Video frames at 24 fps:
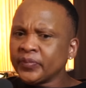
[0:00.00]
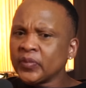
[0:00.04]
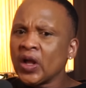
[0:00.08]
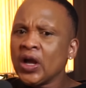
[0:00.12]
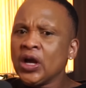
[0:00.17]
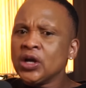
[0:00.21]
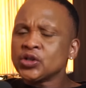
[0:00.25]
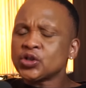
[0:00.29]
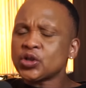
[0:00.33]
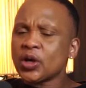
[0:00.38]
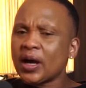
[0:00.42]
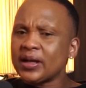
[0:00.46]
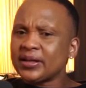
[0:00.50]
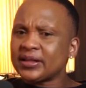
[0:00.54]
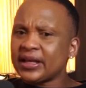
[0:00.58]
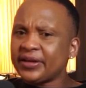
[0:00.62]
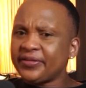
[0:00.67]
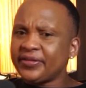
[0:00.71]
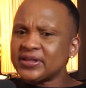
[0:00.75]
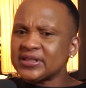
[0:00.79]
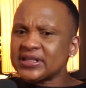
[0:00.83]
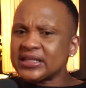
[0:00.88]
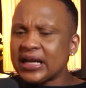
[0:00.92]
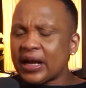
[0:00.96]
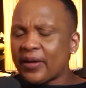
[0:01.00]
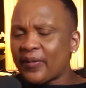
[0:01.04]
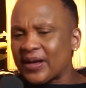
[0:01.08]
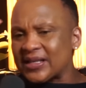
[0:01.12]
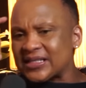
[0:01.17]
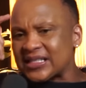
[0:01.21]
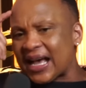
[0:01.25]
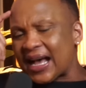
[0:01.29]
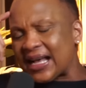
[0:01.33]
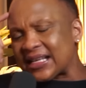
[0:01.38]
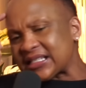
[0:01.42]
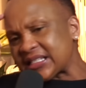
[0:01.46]
So the reason I
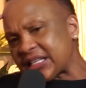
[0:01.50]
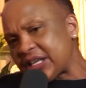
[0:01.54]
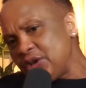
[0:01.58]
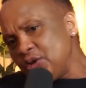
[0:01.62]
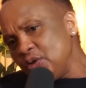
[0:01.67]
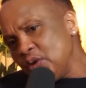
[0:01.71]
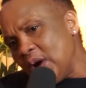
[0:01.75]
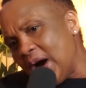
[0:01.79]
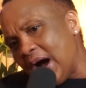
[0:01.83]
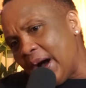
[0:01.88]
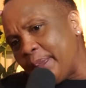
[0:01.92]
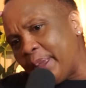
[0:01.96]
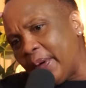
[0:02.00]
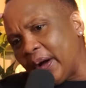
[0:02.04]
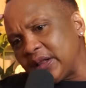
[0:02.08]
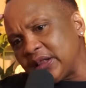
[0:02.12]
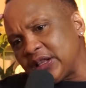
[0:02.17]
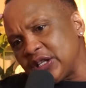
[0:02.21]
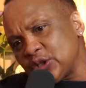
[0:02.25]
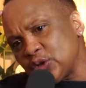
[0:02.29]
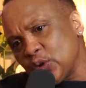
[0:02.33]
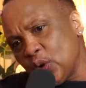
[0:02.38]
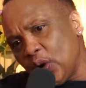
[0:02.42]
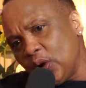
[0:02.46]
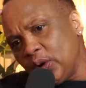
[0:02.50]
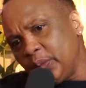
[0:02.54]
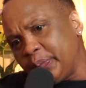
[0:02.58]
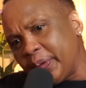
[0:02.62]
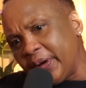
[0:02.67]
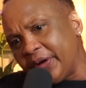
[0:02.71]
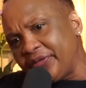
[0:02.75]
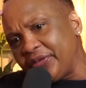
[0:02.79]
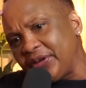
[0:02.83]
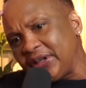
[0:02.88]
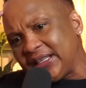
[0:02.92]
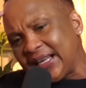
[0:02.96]
was asking you about this whole
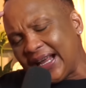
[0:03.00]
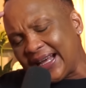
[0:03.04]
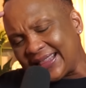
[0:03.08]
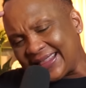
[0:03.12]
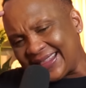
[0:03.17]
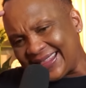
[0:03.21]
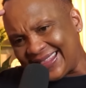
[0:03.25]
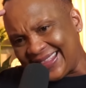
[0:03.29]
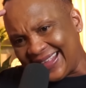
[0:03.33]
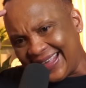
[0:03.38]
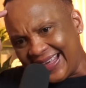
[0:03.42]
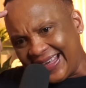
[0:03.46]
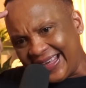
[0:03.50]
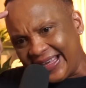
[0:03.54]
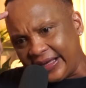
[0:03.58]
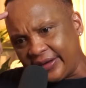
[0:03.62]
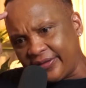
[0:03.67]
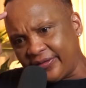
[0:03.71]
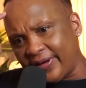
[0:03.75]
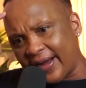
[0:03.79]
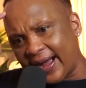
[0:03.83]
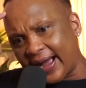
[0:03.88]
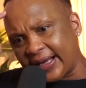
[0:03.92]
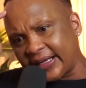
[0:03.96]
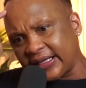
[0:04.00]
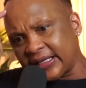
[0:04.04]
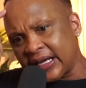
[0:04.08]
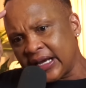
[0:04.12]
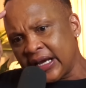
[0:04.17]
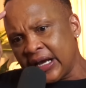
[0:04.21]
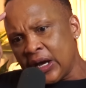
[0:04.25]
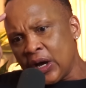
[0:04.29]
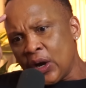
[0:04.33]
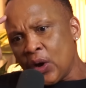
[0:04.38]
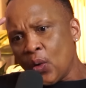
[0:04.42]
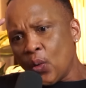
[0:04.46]
Berita thing, right,
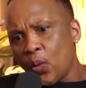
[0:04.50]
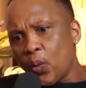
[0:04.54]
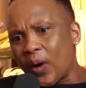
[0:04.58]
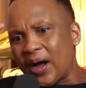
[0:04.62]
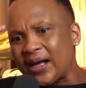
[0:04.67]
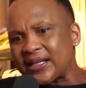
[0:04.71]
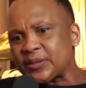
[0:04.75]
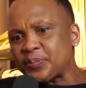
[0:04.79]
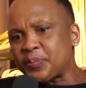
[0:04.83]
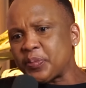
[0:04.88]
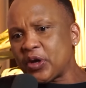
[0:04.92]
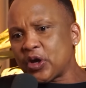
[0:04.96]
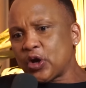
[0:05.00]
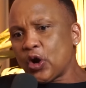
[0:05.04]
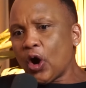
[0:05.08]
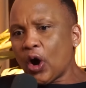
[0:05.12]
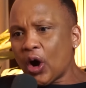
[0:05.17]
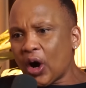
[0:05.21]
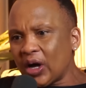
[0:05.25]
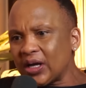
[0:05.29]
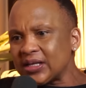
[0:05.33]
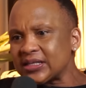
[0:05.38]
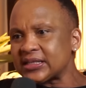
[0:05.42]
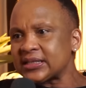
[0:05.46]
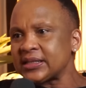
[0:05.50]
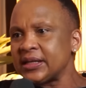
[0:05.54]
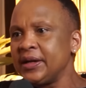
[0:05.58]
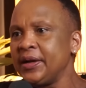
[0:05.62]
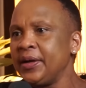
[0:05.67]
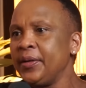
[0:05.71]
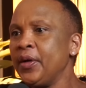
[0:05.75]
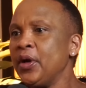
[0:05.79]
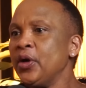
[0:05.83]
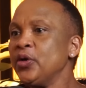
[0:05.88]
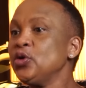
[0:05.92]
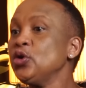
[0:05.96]
was because,
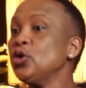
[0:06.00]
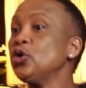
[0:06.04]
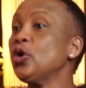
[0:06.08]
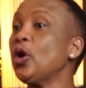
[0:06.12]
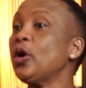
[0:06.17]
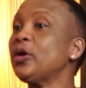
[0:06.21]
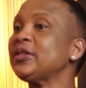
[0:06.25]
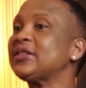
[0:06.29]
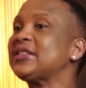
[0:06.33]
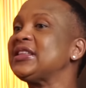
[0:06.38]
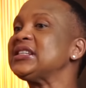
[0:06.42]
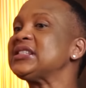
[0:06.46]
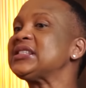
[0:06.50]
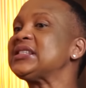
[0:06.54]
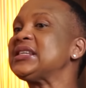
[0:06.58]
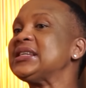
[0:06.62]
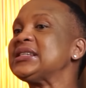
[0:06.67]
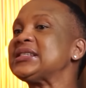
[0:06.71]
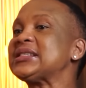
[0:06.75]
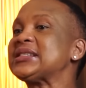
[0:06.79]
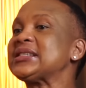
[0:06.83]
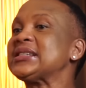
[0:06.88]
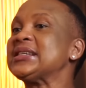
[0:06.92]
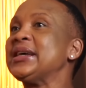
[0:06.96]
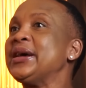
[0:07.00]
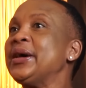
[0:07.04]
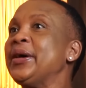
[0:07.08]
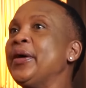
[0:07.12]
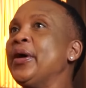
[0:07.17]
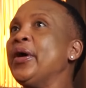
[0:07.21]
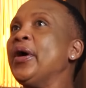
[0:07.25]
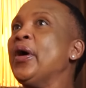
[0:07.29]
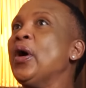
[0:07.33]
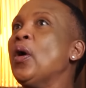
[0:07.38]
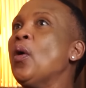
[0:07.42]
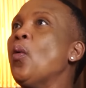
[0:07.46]
you know, this is
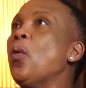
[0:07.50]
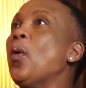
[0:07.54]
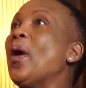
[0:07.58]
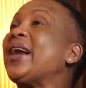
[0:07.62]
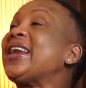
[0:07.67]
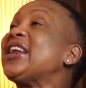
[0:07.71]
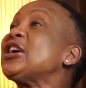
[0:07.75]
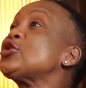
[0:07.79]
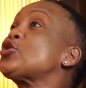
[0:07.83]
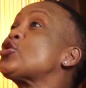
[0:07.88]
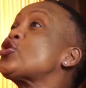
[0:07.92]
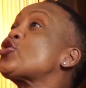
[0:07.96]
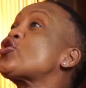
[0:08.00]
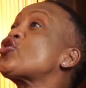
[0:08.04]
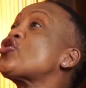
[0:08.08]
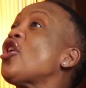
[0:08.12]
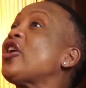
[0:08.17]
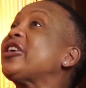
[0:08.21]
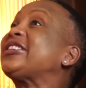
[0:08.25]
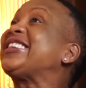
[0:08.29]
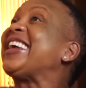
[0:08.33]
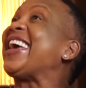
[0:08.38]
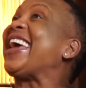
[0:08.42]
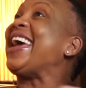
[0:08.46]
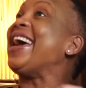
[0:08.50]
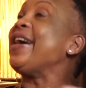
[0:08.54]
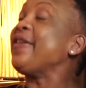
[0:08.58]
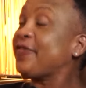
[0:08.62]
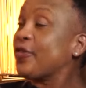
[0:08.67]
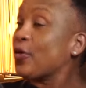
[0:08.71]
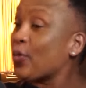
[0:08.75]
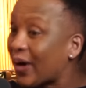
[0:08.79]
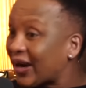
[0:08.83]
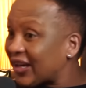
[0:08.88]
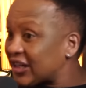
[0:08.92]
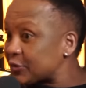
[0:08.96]
what has shocked
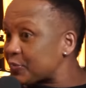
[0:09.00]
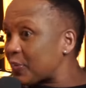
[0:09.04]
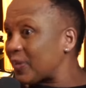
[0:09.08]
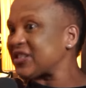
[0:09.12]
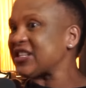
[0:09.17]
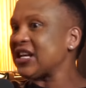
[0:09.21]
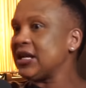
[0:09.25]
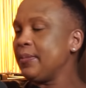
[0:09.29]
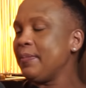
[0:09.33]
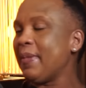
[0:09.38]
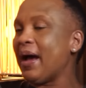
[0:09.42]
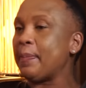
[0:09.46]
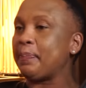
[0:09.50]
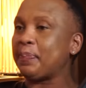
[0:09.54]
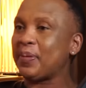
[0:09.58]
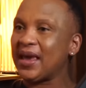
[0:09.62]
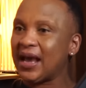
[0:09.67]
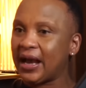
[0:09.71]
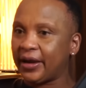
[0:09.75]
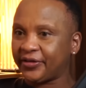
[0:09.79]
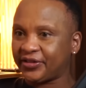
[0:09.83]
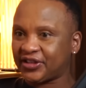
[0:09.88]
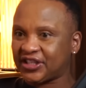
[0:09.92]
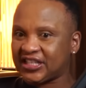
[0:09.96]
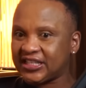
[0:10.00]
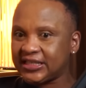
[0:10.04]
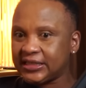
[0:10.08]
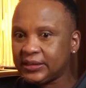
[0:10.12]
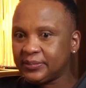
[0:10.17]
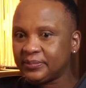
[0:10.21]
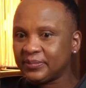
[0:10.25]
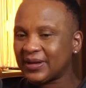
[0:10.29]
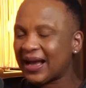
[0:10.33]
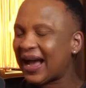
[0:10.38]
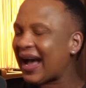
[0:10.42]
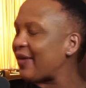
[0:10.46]
everyone, especially my PR
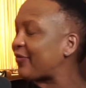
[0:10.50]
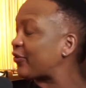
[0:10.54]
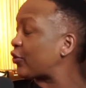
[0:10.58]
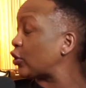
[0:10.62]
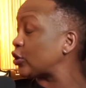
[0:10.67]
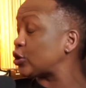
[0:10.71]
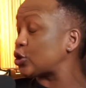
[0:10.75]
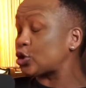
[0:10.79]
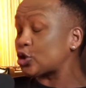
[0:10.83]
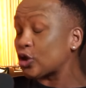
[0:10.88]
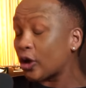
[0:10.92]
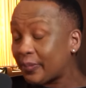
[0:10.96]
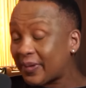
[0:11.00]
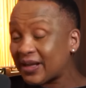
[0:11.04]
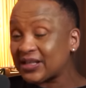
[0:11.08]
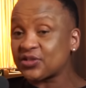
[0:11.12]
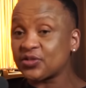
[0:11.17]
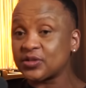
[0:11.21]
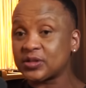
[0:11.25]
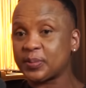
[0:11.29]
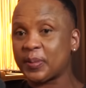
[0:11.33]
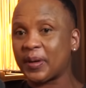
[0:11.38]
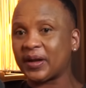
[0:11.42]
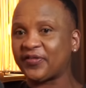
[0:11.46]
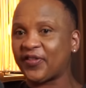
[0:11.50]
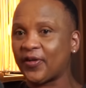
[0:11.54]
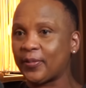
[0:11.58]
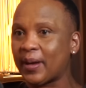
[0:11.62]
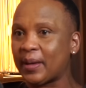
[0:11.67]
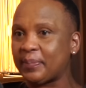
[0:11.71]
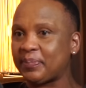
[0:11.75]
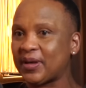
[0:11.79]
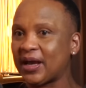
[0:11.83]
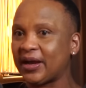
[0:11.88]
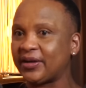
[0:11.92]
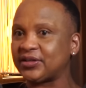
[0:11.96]
team. I've got so much respect for my
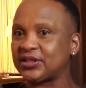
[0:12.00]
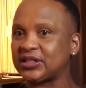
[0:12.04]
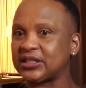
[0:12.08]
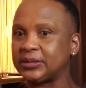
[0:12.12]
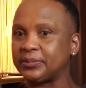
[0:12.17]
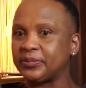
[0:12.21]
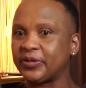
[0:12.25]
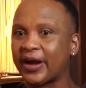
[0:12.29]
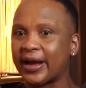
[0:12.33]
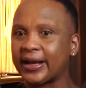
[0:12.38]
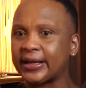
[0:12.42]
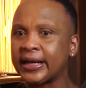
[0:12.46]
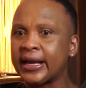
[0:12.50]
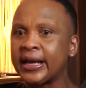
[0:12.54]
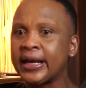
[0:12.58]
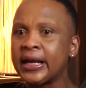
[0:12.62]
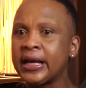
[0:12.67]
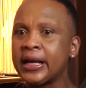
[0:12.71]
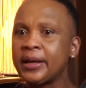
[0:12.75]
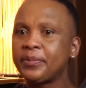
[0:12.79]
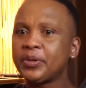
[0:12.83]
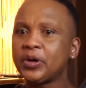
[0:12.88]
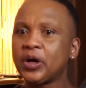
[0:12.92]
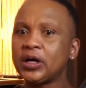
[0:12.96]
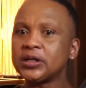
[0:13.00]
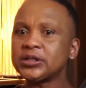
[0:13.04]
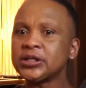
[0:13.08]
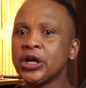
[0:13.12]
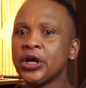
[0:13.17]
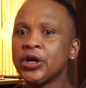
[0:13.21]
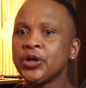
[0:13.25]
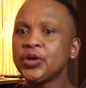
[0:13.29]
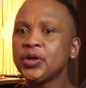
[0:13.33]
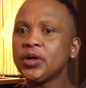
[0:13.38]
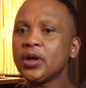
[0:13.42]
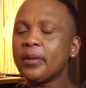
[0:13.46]
PR team, right? Because,
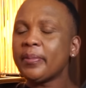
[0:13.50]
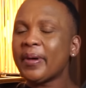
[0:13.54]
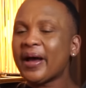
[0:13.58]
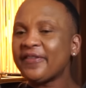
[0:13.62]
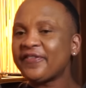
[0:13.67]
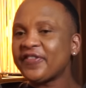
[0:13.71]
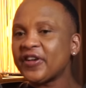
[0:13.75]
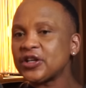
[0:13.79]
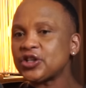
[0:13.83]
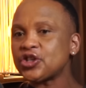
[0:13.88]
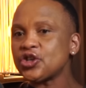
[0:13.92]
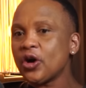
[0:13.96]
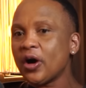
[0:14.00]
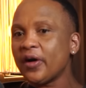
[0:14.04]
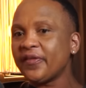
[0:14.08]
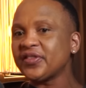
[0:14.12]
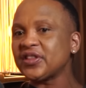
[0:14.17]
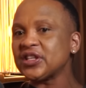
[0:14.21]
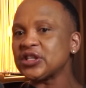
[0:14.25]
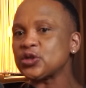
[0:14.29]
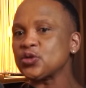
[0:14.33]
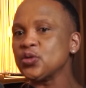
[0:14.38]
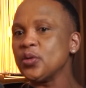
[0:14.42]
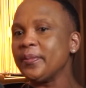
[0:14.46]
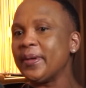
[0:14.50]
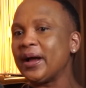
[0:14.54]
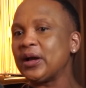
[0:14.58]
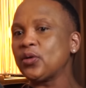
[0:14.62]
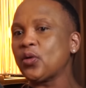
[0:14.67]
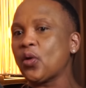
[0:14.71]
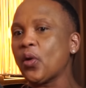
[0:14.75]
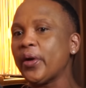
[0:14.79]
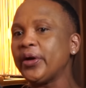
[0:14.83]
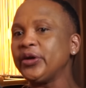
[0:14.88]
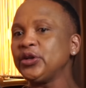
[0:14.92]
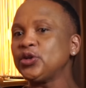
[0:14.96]
you know, by virtue of this woman
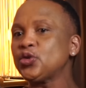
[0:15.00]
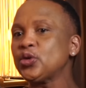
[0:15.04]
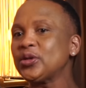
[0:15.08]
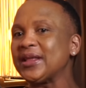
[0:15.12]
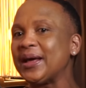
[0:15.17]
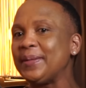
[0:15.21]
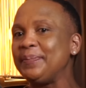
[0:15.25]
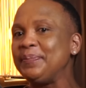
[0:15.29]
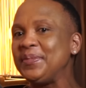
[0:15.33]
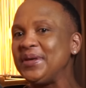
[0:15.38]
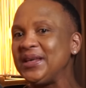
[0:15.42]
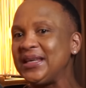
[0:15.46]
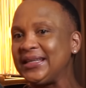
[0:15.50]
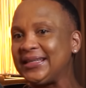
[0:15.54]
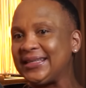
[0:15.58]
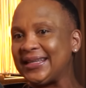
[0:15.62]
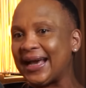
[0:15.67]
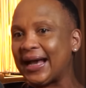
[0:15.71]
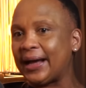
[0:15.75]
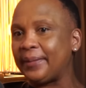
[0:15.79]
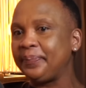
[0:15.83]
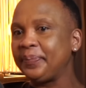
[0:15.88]
going to the media